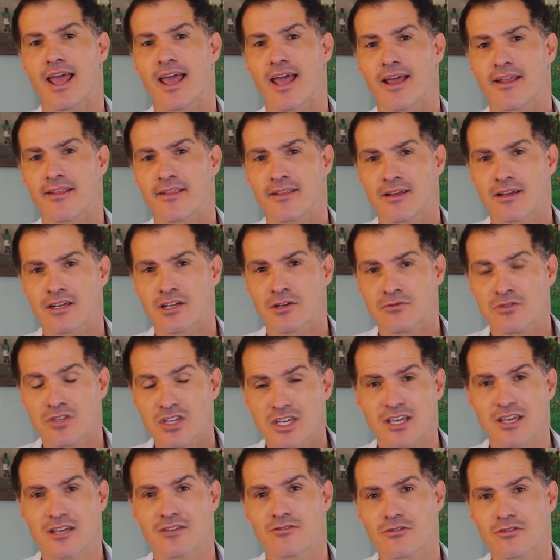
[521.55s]
And uh,
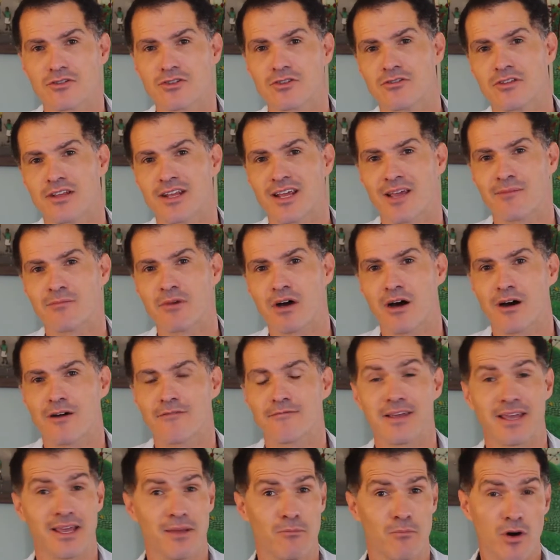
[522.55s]
Kon-Tiki is also the name
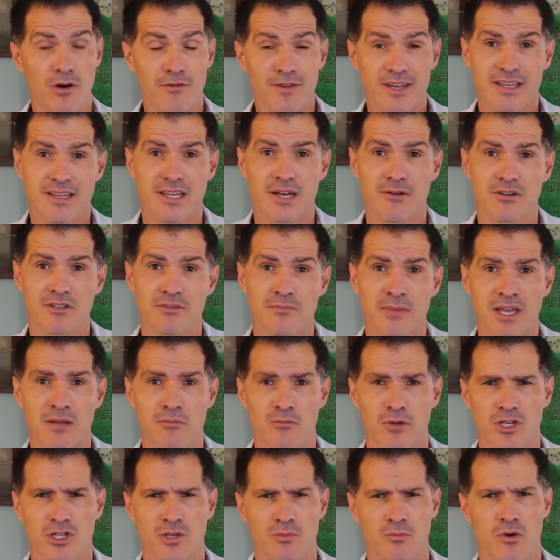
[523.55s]
of a movie that was
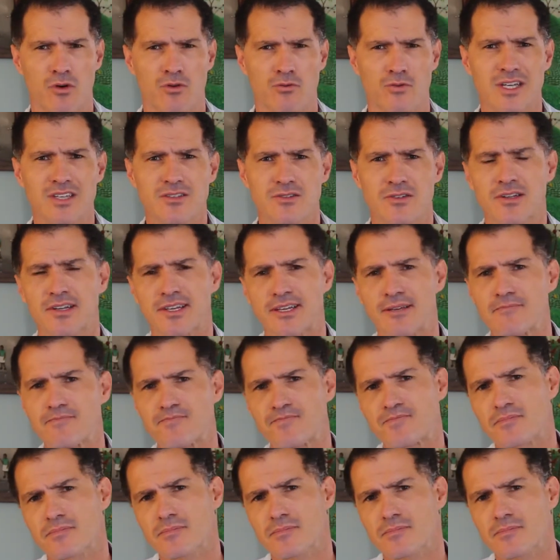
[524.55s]
made much more recently